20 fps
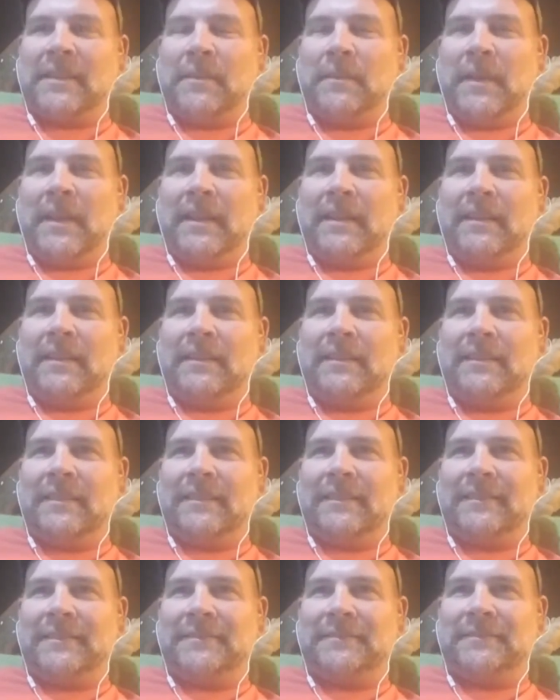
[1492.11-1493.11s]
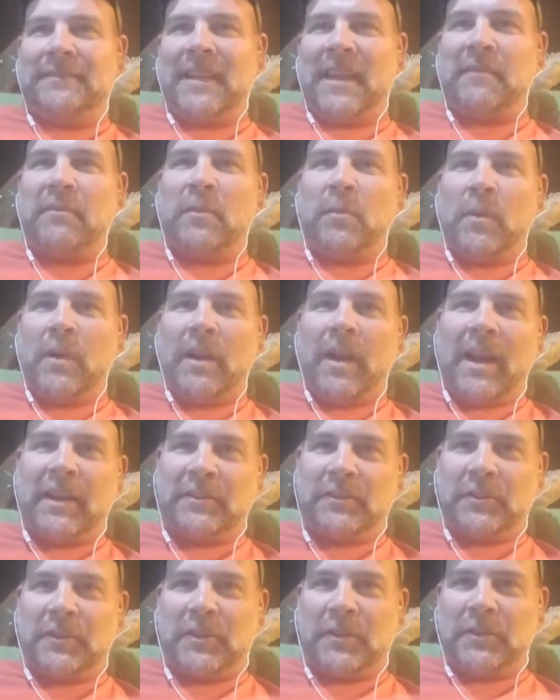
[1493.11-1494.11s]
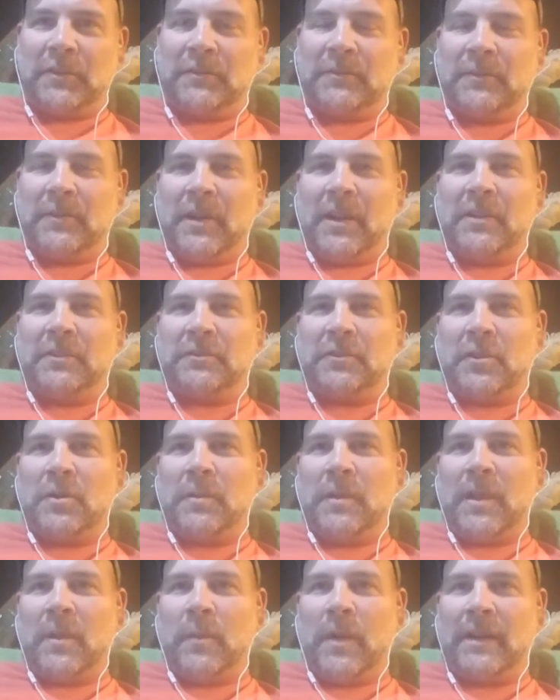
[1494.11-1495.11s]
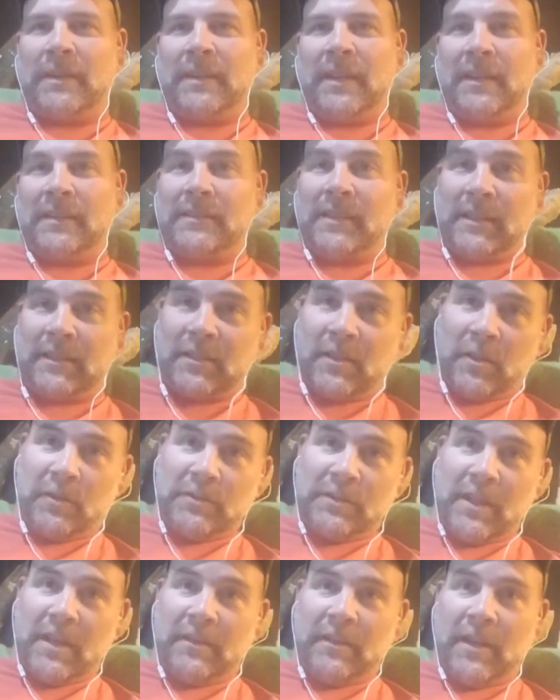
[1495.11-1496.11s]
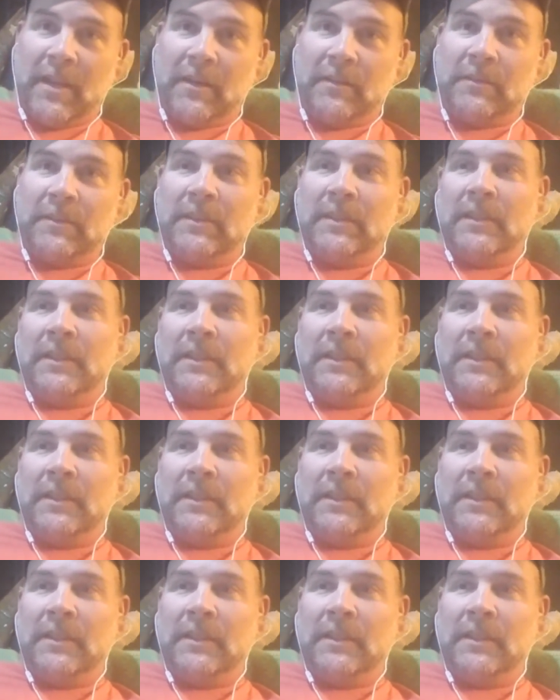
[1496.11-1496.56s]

I mean, even where I took you, where I used to go by the white tanks, that's closed down now.